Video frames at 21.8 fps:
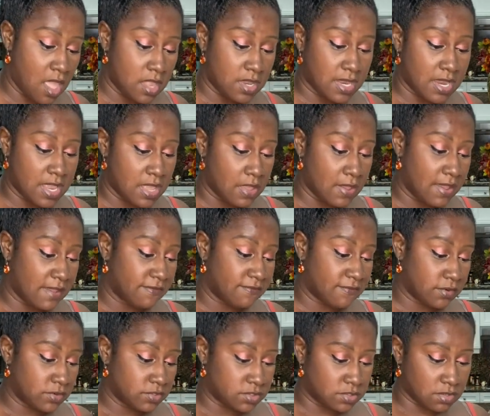Now I
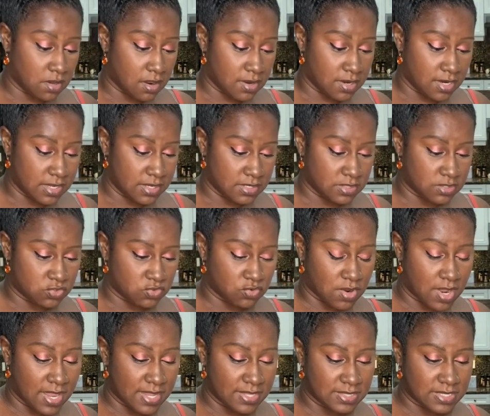first
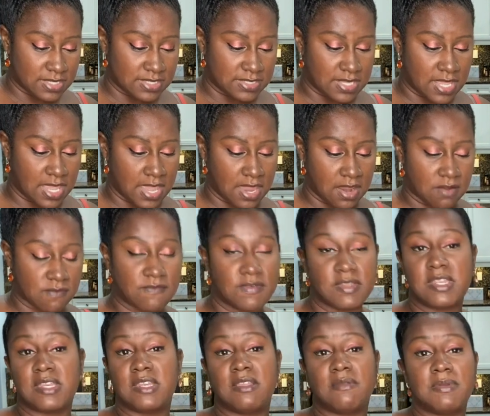tried these hair
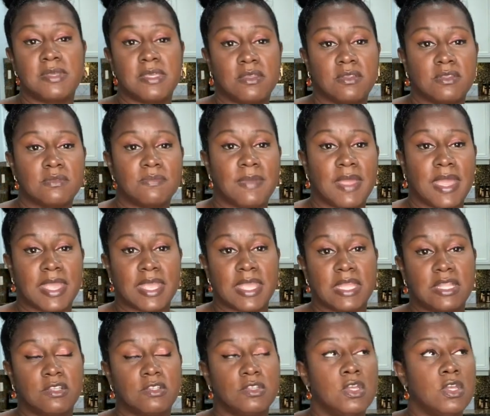affinity pills back
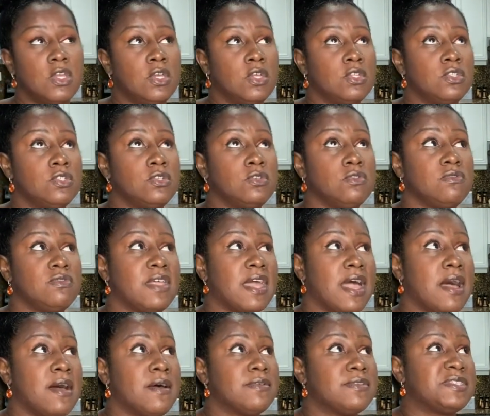in
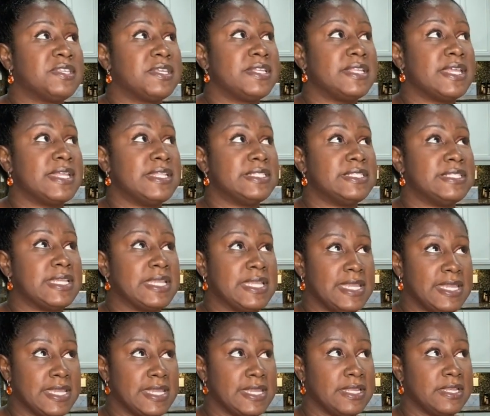
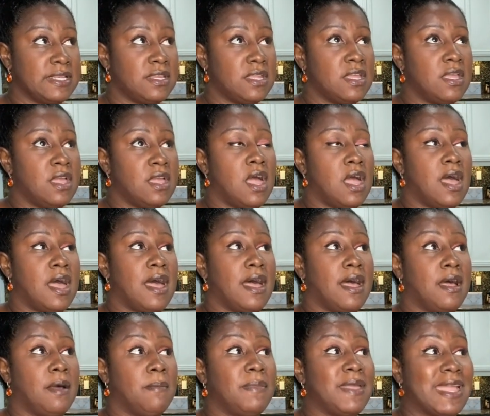2010.
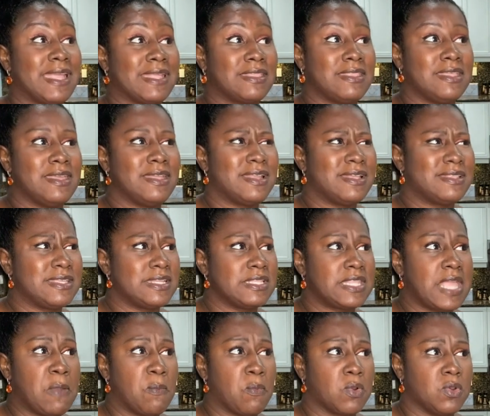Back then I think
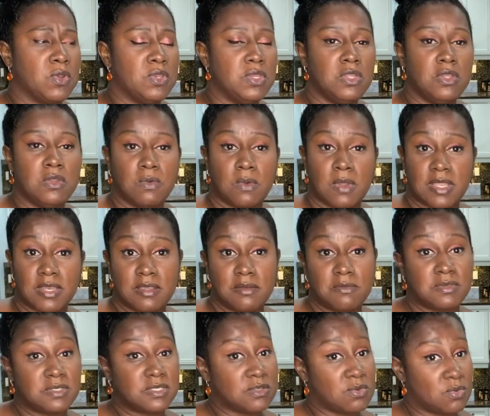they were new, and it
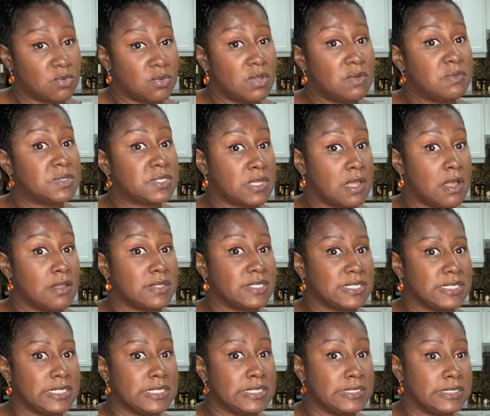was
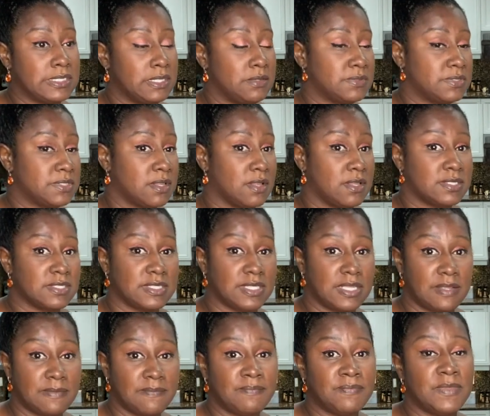costly. It was
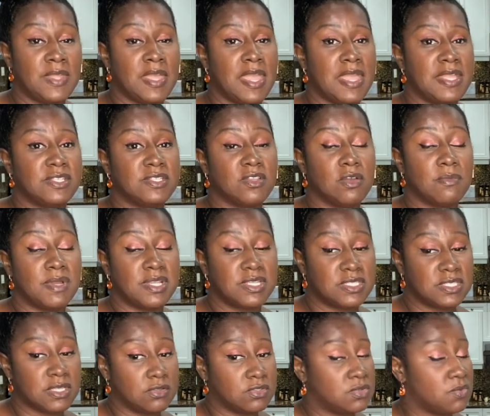costly. So much
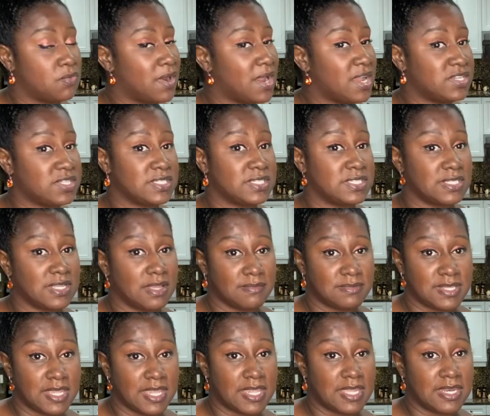so to where I just
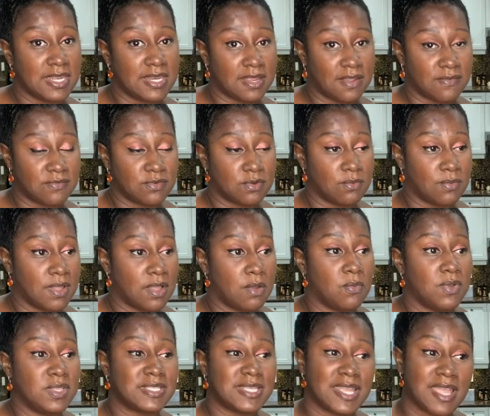stopped taking it after a while.
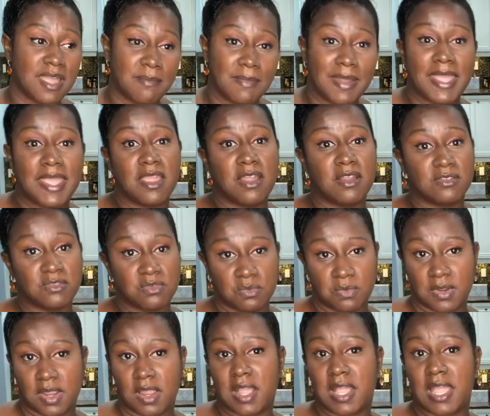Once I got my hair to
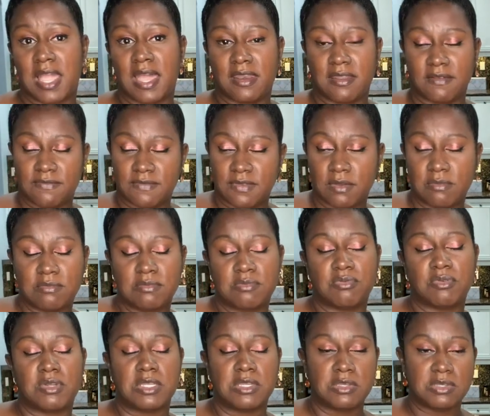where I kind of felt
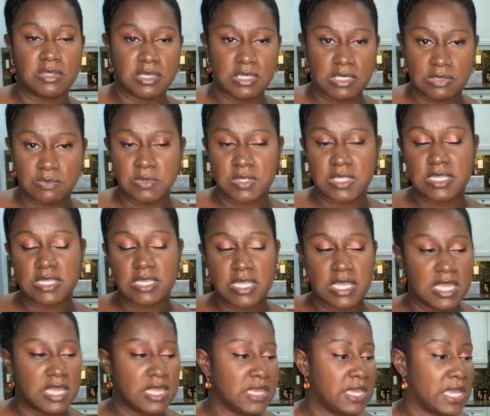pretty good with it,
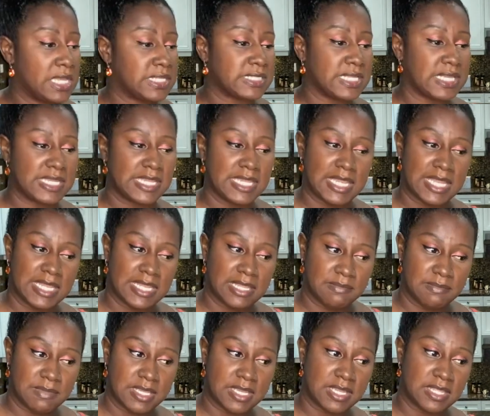I was like, yeah,
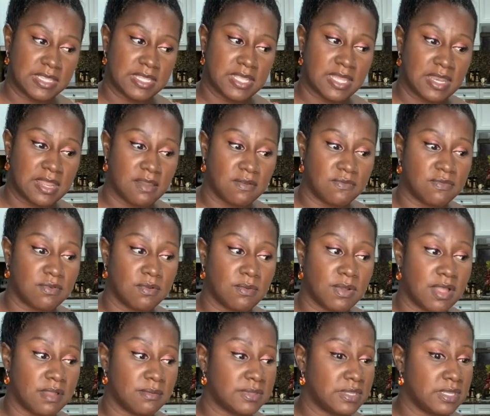let me cut that out for a
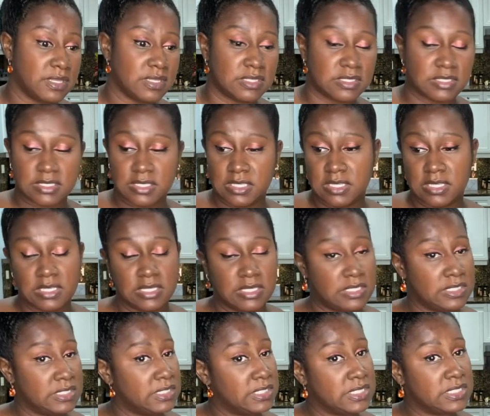while because
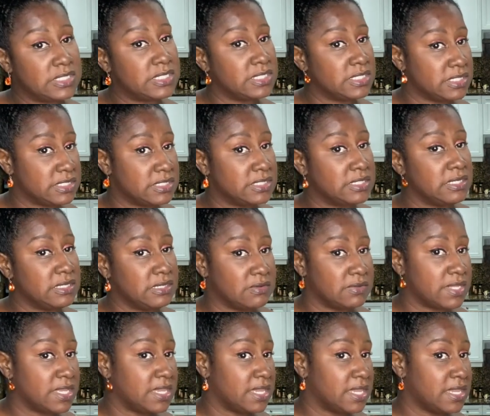it's you know,
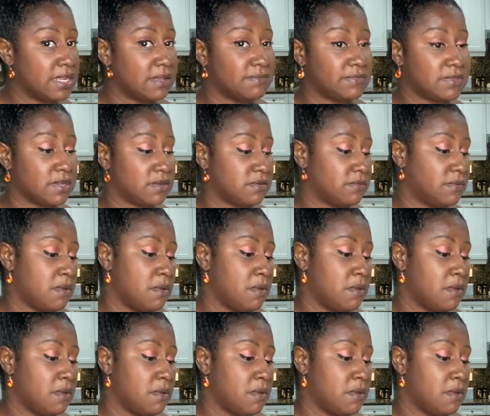it can get up there.